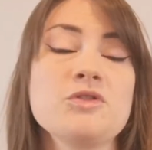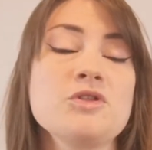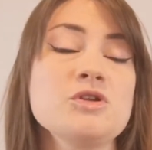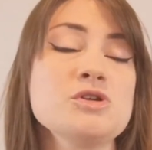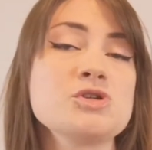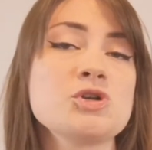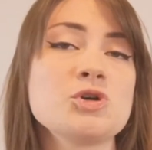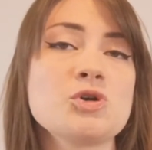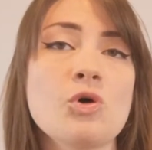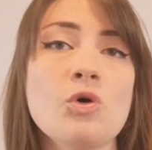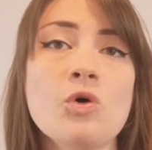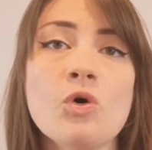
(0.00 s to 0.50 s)
You
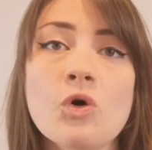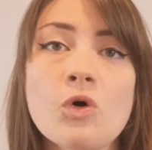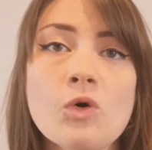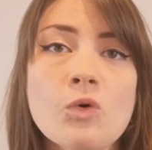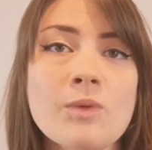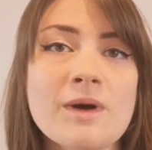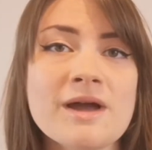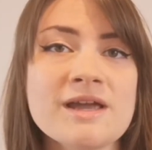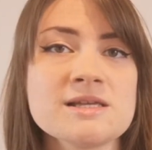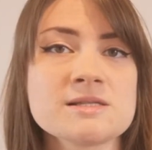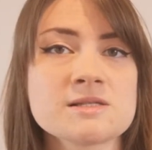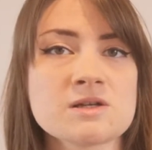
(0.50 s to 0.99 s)
should
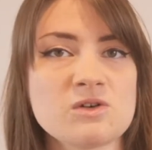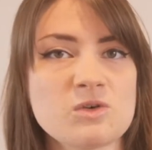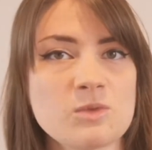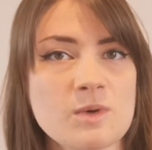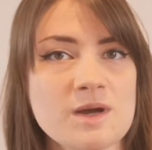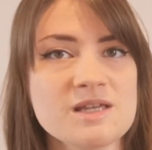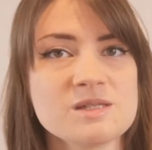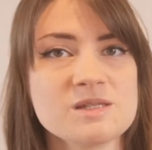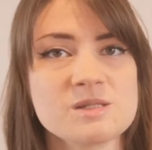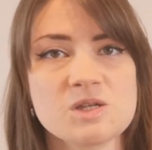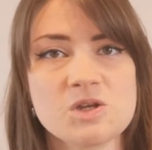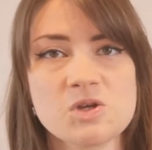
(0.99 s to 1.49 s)
always
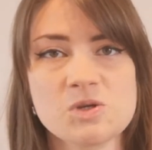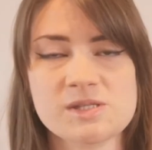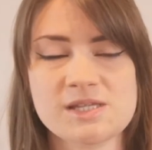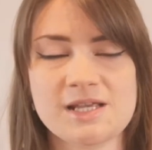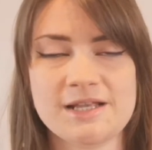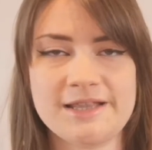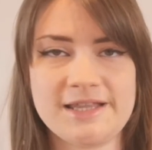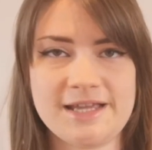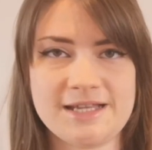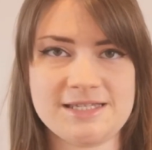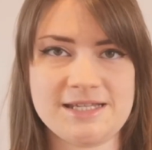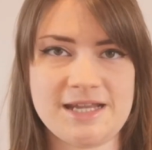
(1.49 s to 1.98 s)
use a
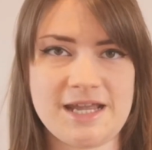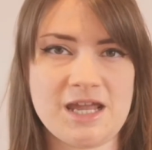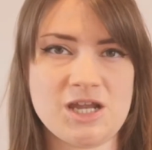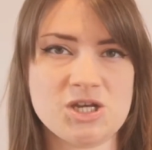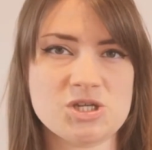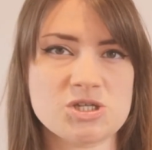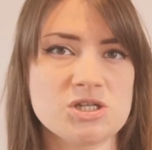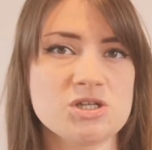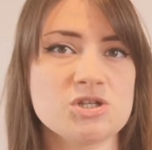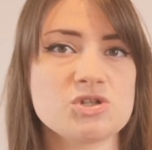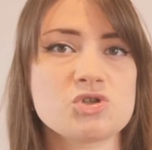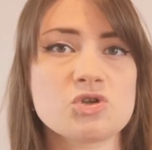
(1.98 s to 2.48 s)
letting
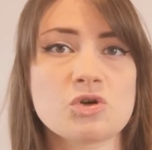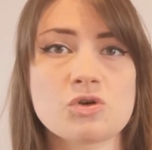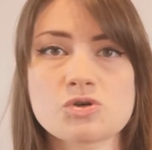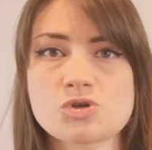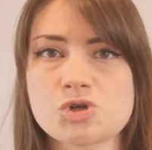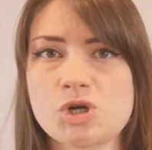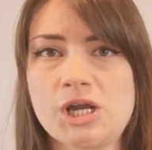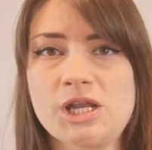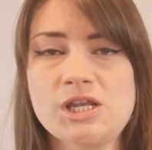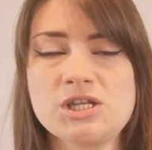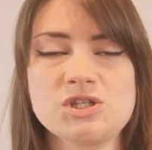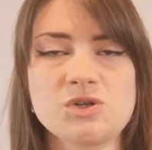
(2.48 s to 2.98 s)
agent. Don't
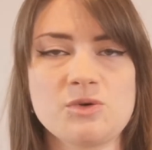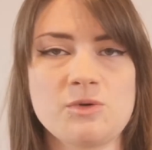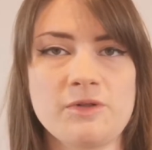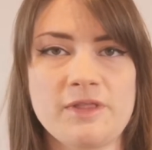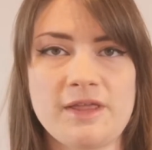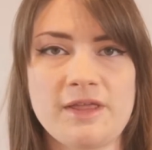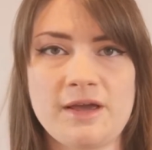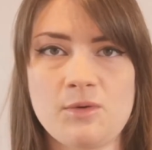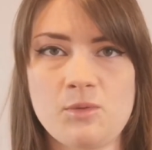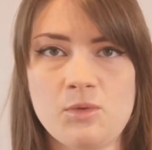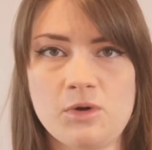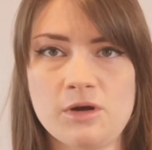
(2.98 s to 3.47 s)
try and do all
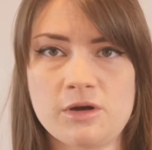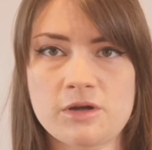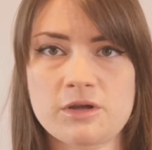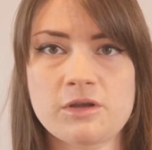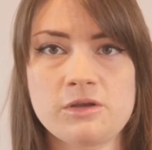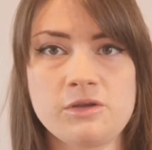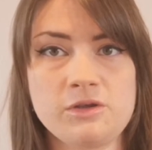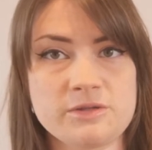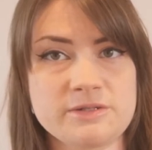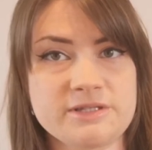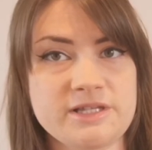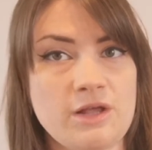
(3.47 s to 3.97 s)
that work
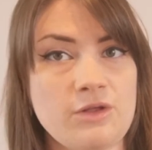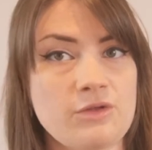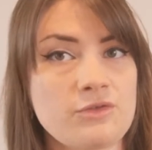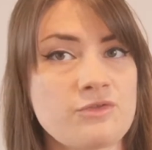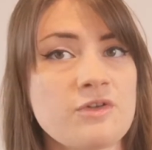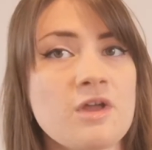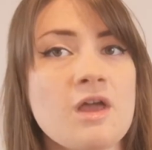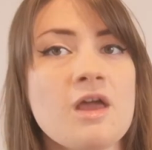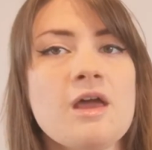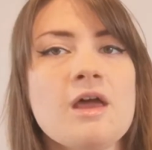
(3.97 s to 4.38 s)
yourself.